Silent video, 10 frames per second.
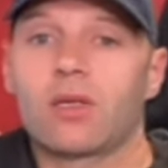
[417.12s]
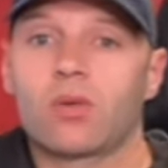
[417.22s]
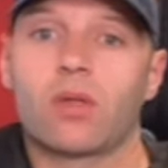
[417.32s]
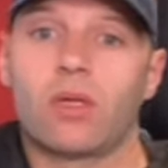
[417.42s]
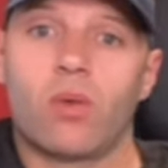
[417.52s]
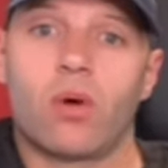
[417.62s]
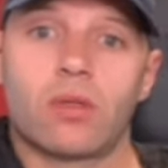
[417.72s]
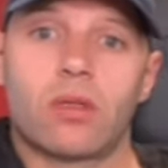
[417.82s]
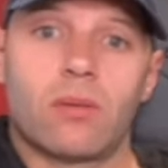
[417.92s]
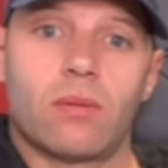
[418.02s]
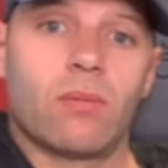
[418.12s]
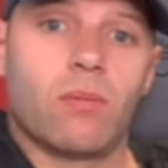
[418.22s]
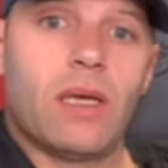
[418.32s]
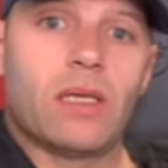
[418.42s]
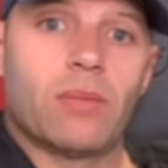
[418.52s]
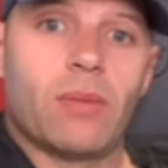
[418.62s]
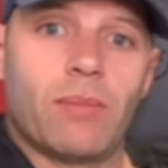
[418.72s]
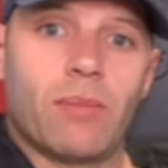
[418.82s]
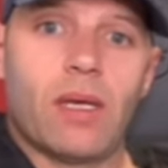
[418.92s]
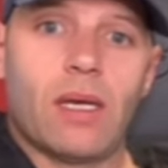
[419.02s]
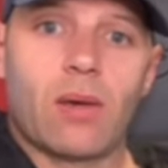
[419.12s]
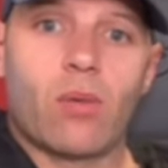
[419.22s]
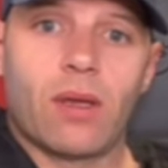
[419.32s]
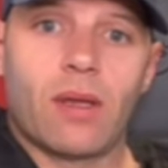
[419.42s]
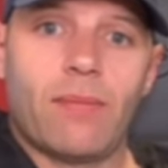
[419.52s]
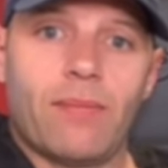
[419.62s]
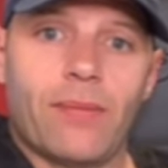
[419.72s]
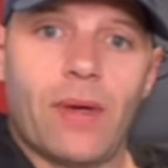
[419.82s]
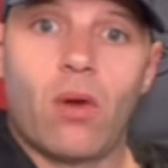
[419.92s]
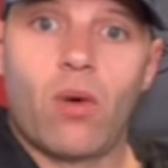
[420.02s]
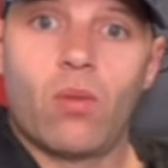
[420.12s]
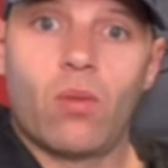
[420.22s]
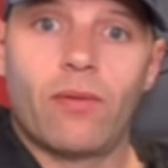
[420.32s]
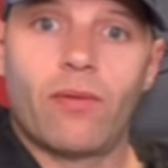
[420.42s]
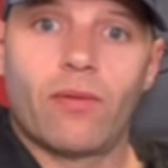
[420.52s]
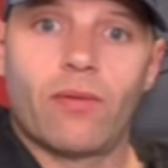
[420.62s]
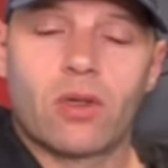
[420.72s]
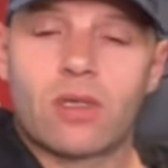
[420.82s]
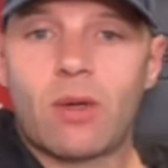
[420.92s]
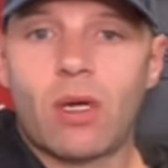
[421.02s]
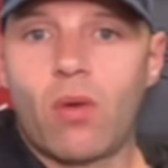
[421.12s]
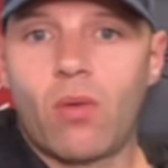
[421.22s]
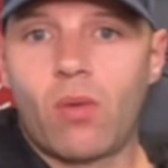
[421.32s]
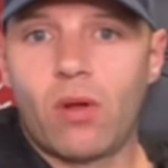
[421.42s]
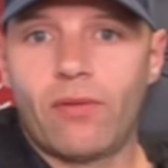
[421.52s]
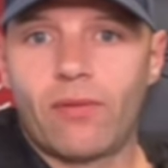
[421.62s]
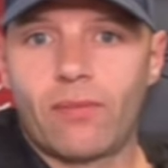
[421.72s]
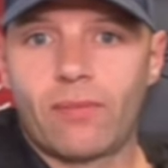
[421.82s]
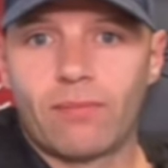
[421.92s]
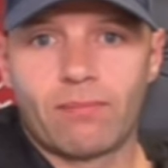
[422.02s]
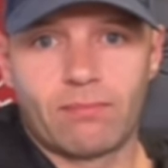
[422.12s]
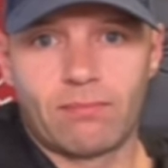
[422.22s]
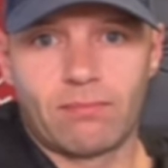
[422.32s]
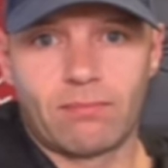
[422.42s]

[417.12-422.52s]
And I think that's what they wanted me to be like one of them, a lone wolf. Because I'm a lone wolf.